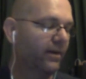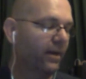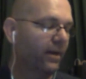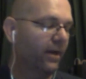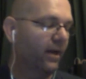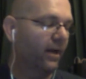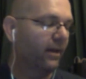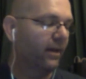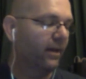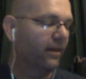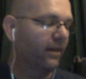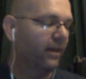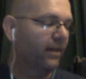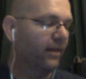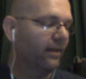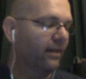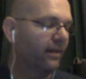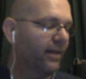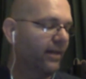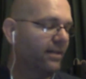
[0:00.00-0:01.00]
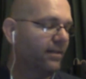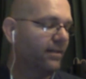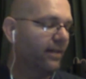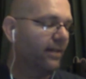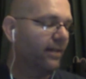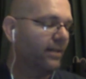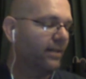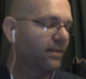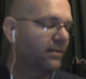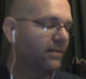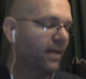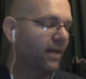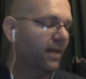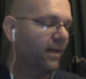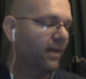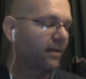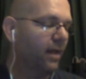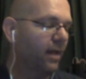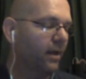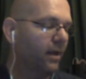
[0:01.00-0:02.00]
That's a
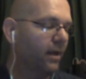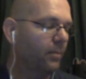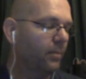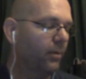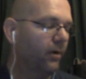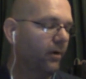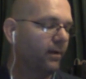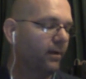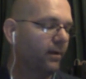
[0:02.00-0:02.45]
$10 perk.